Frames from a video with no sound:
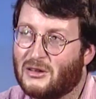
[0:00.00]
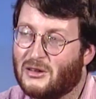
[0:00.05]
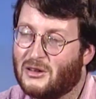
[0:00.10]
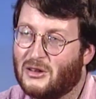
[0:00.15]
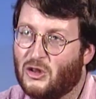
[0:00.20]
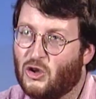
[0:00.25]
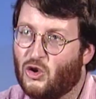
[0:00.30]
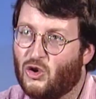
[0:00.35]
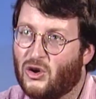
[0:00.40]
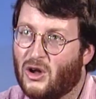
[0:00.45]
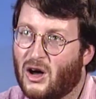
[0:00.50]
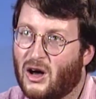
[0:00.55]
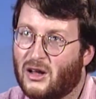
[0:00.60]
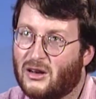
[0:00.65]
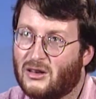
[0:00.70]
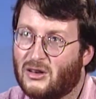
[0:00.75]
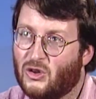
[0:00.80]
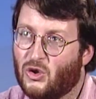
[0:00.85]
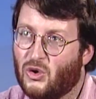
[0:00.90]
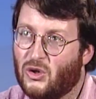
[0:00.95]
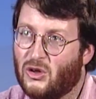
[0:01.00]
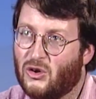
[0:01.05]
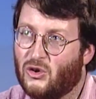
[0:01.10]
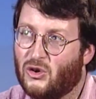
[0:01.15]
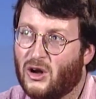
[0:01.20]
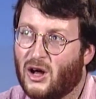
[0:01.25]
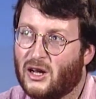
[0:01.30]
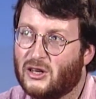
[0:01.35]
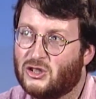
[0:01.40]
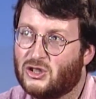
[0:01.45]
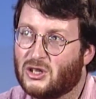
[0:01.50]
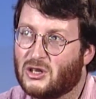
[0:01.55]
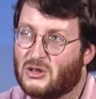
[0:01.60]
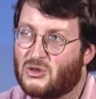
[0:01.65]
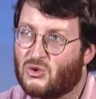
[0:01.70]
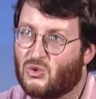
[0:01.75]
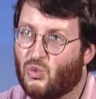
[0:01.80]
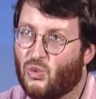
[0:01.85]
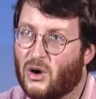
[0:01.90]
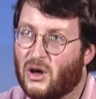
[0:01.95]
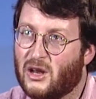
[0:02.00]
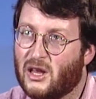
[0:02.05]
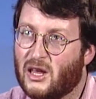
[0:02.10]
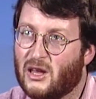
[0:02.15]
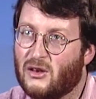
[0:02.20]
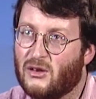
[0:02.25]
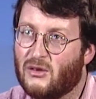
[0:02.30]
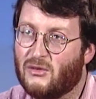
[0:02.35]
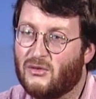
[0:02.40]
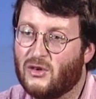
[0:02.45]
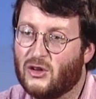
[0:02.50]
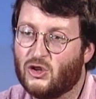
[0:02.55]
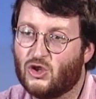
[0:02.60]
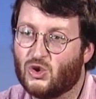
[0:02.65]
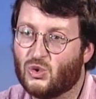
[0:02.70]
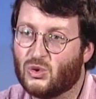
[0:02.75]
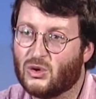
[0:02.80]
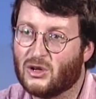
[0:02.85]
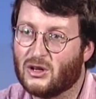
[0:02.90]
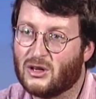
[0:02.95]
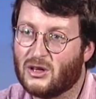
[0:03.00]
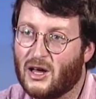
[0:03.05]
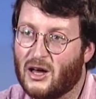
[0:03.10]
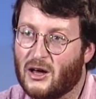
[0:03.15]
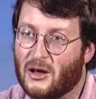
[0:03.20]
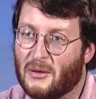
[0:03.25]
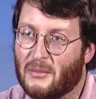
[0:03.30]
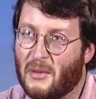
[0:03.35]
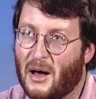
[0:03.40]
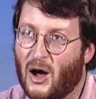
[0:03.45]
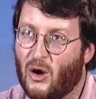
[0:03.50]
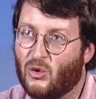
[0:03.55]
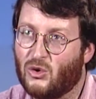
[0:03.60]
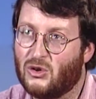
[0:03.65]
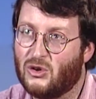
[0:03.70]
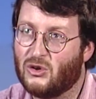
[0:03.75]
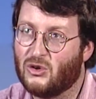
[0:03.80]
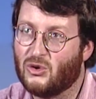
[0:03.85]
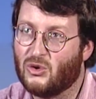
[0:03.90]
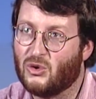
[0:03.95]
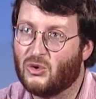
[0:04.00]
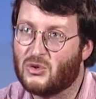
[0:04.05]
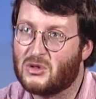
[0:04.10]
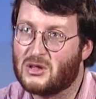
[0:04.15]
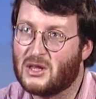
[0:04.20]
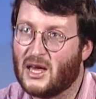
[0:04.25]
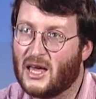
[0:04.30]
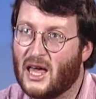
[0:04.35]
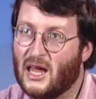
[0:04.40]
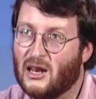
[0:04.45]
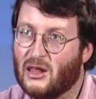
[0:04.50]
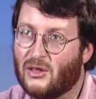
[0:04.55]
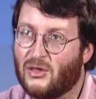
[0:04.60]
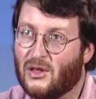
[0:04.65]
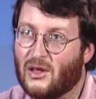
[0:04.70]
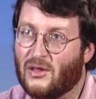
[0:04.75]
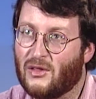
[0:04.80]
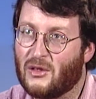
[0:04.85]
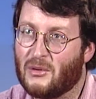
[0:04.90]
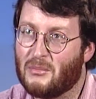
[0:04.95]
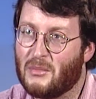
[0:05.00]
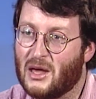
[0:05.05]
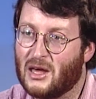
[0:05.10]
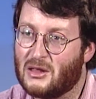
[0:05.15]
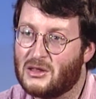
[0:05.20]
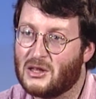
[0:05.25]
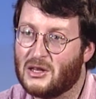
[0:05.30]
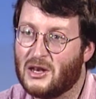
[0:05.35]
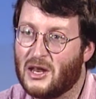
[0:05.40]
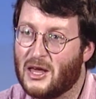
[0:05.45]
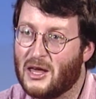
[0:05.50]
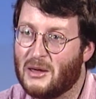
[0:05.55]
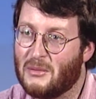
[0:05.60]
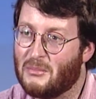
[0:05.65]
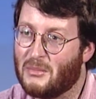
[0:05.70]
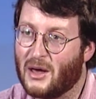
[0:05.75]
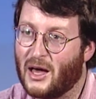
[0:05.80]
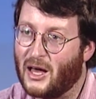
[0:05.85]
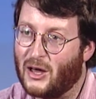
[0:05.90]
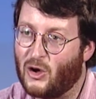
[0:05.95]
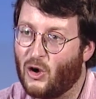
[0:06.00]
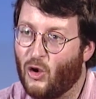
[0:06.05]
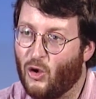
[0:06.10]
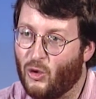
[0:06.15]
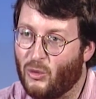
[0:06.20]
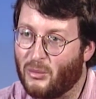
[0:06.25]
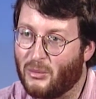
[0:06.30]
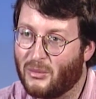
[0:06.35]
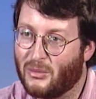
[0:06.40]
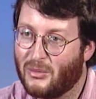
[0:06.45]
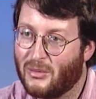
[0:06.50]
you're not just one individual out to say anything that makes a name back home.